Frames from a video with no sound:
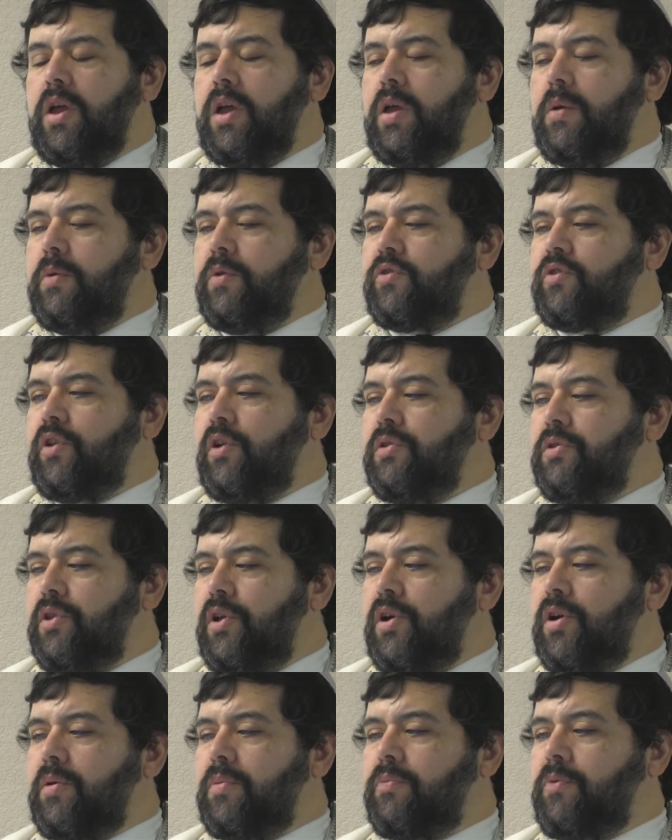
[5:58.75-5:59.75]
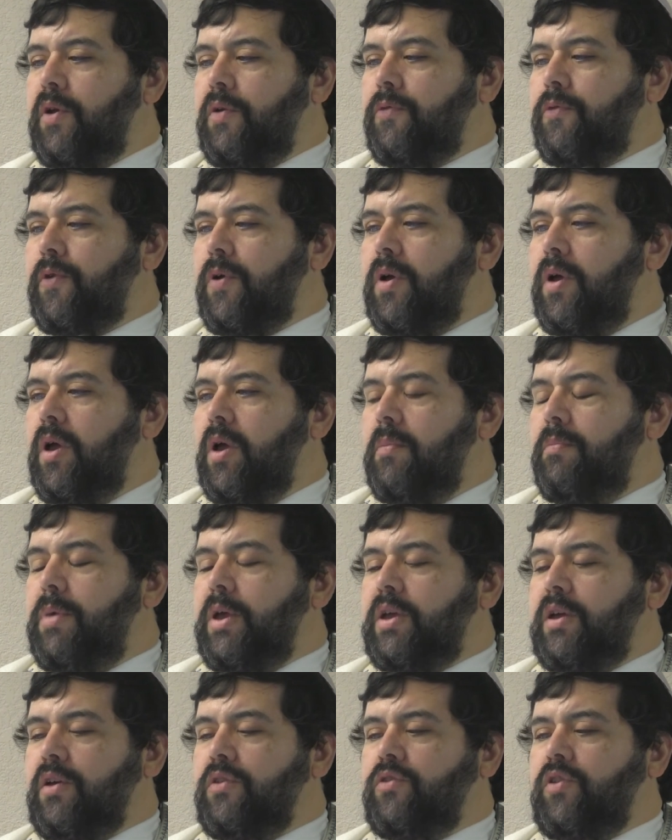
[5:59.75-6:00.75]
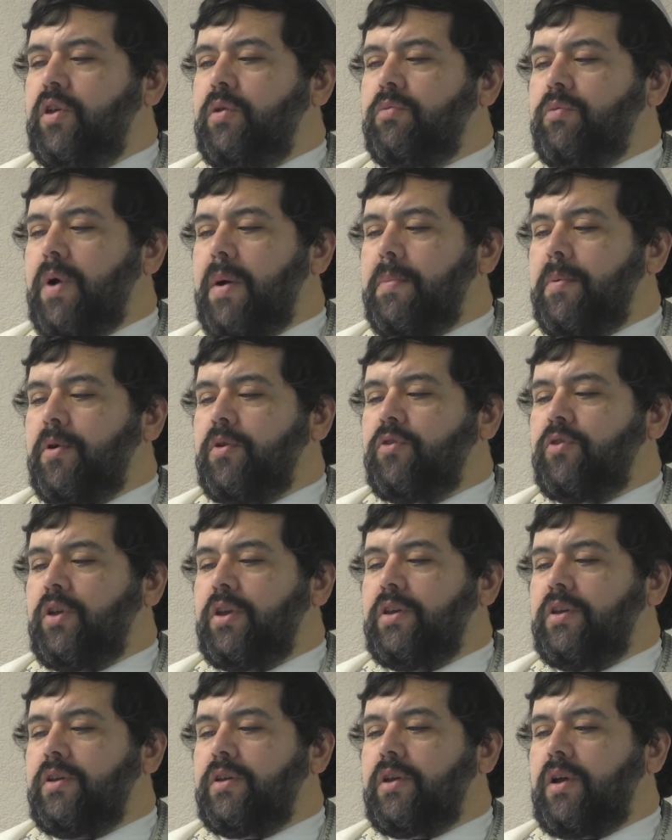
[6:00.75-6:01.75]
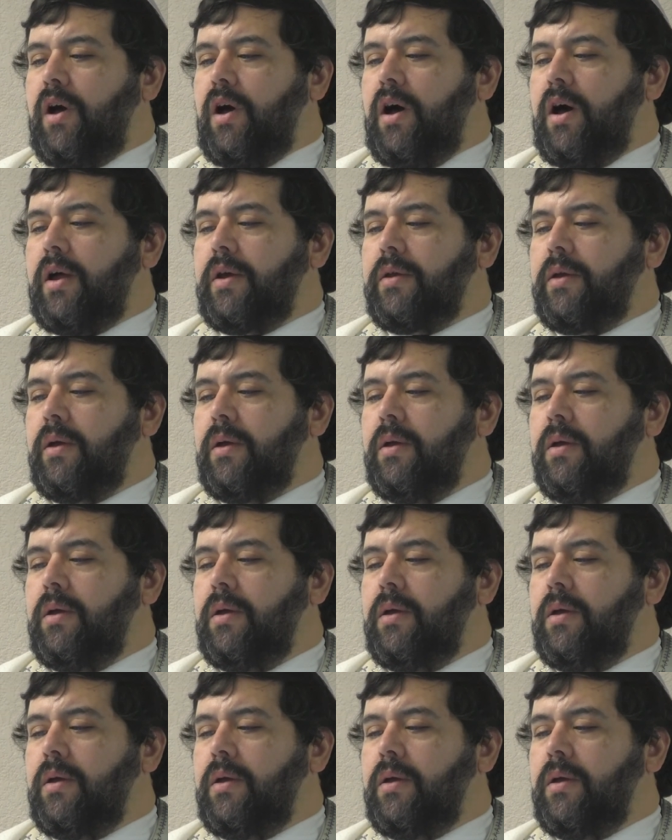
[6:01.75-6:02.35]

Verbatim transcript: he was to look different because he represented God.